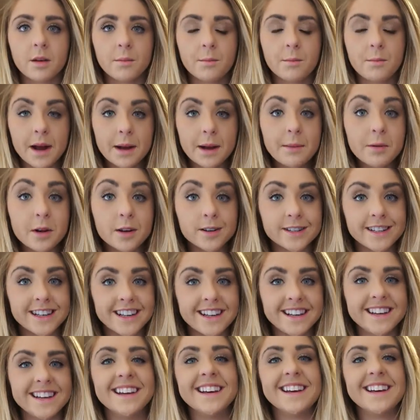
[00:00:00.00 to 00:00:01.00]

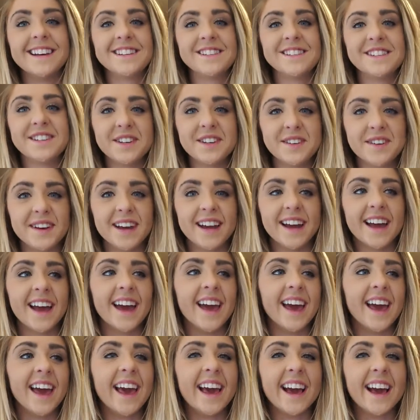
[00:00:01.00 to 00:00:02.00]
MyProtein is doing
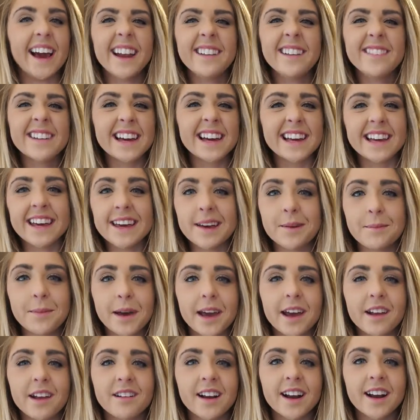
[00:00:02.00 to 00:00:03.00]
a kind of like a
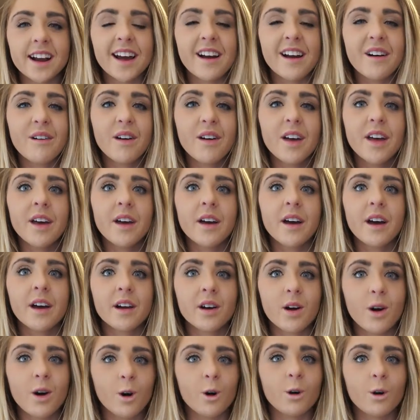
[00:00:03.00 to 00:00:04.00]
campaign right now
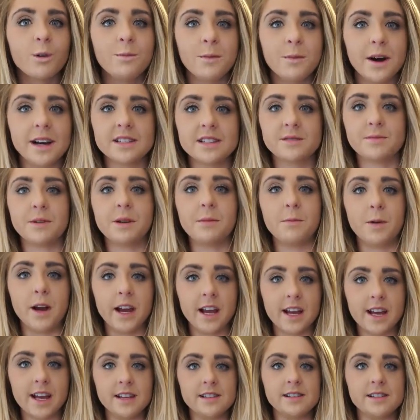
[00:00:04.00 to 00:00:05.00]
called My Spring
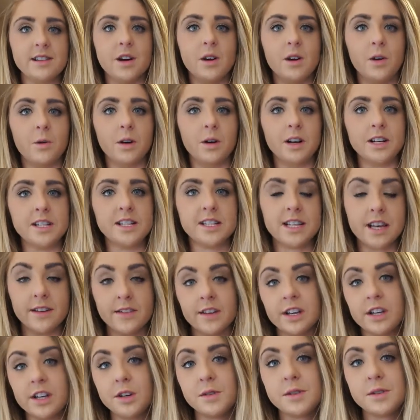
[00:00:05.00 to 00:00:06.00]
Break, and so we're just
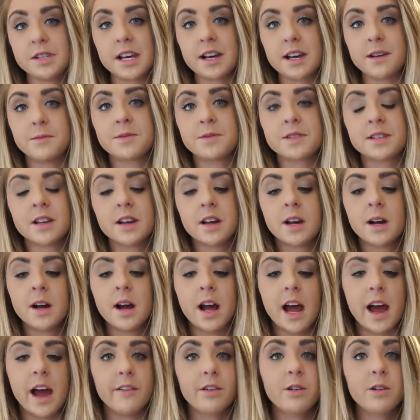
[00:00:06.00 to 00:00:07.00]
giving you tips
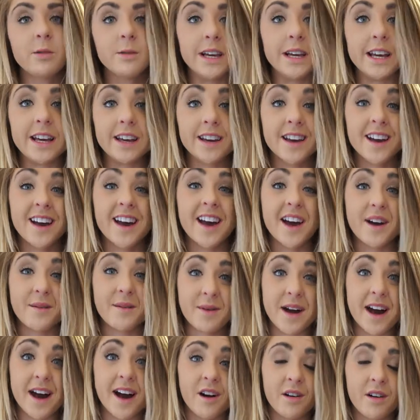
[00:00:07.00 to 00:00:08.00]
every week
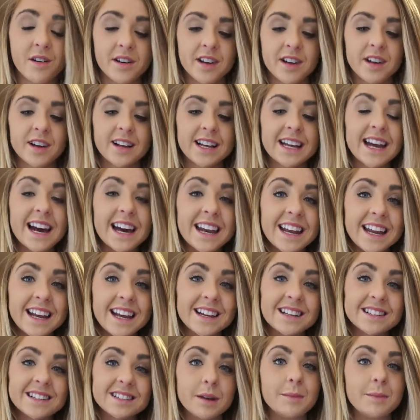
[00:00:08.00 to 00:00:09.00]
about
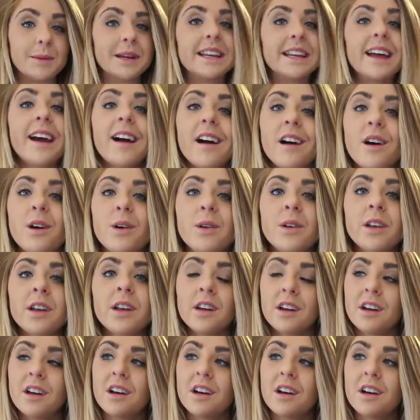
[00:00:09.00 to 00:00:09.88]
cutting, slimming down,